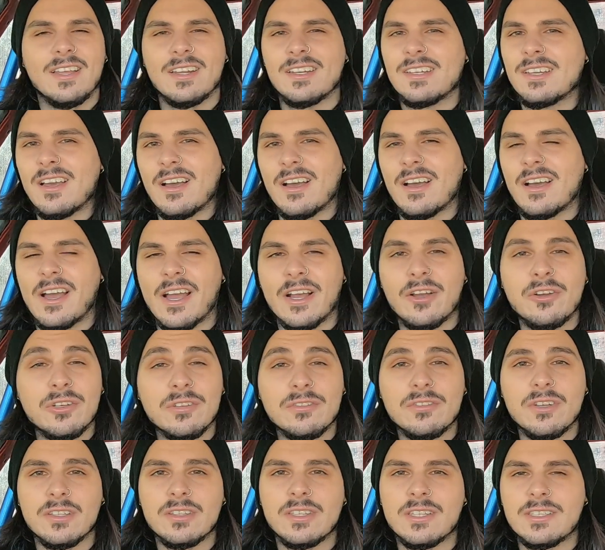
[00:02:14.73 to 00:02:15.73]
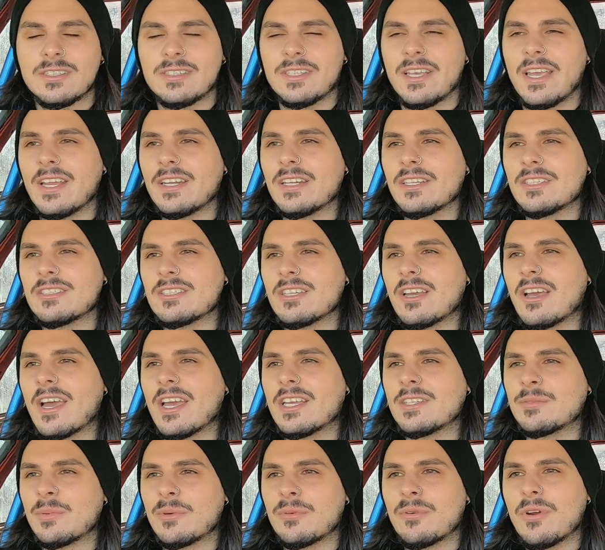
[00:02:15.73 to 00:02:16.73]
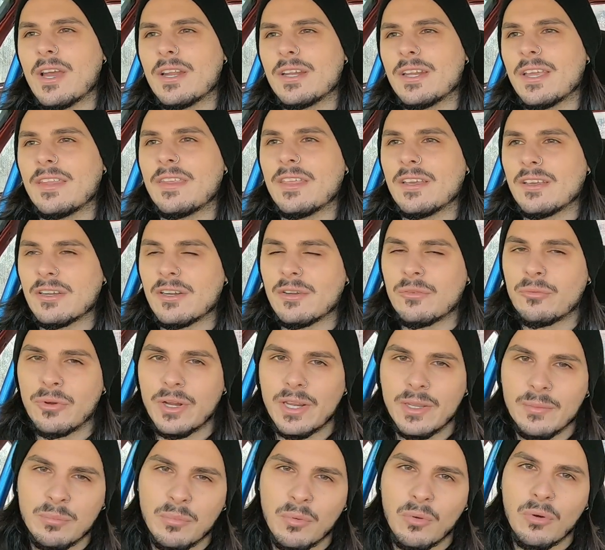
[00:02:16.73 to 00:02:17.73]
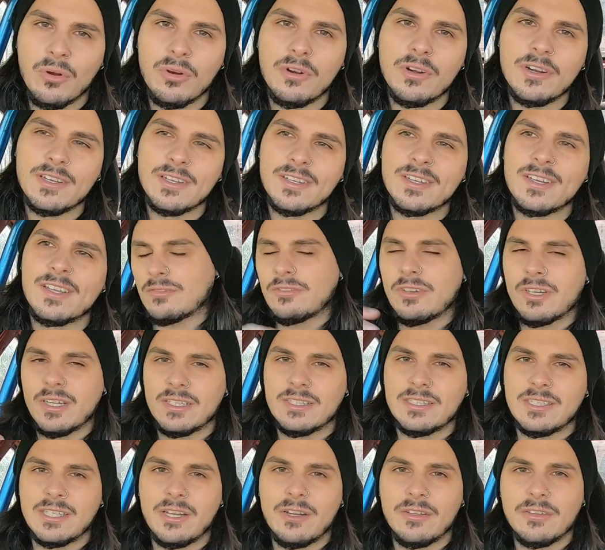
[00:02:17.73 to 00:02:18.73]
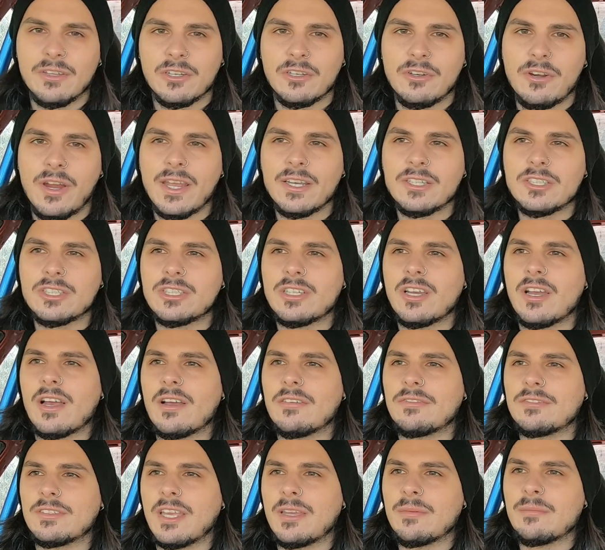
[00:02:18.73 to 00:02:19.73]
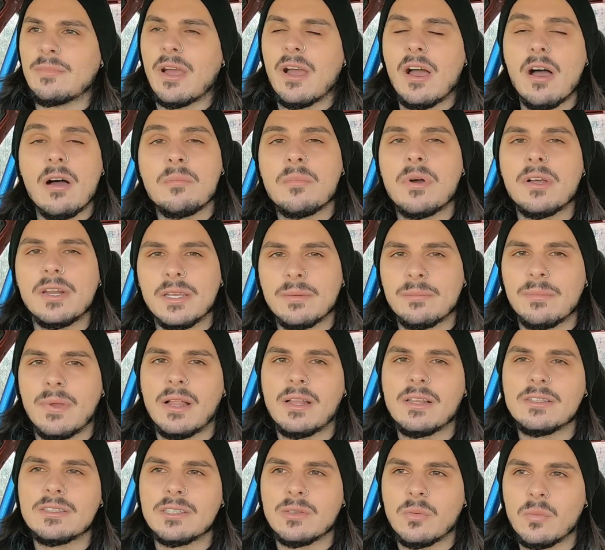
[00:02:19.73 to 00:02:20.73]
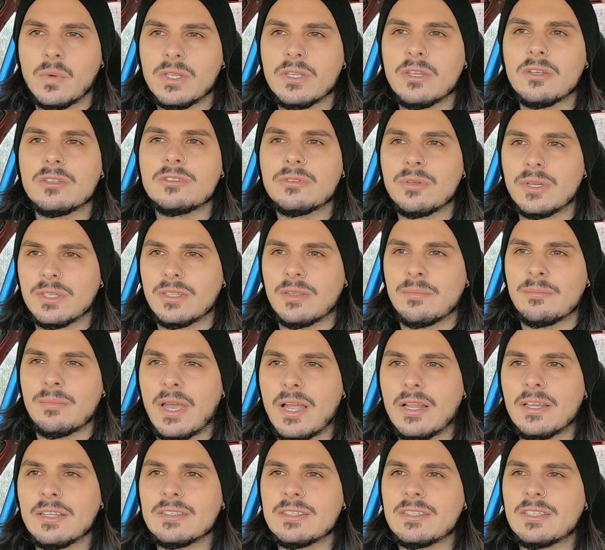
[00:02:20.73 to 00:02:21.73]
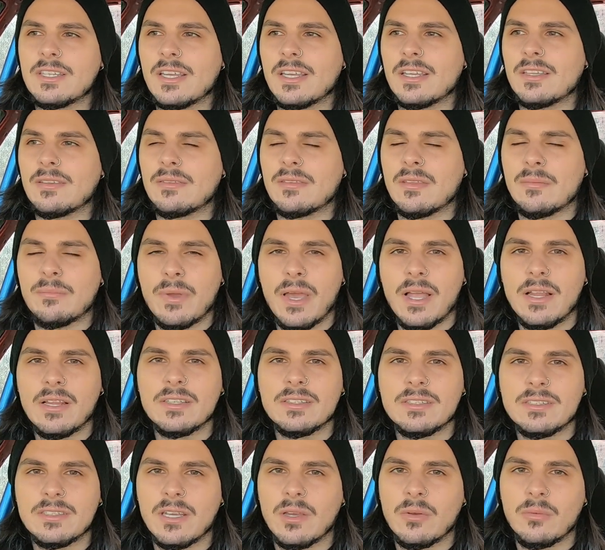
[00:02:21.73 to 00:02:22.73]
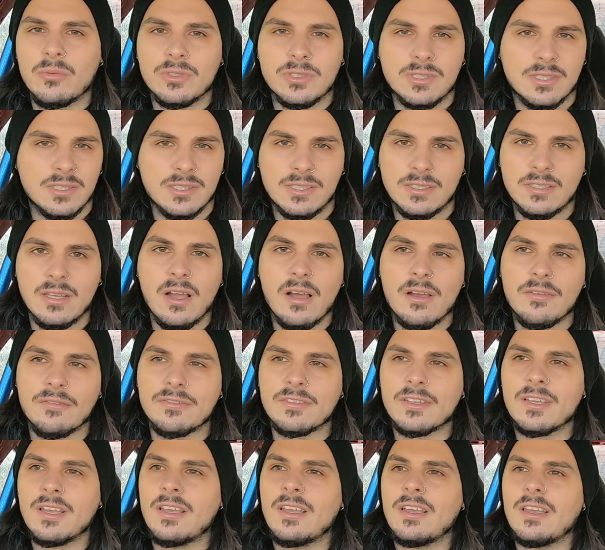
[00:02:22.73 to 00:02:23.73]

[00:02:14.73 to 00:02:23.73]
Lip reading: No, I could have got the standard size, but right now they're going to re-bore it. So I've got it set on the crankshaft and my harmonic balancer, when they were doing the balancing, the balancer was stuffed.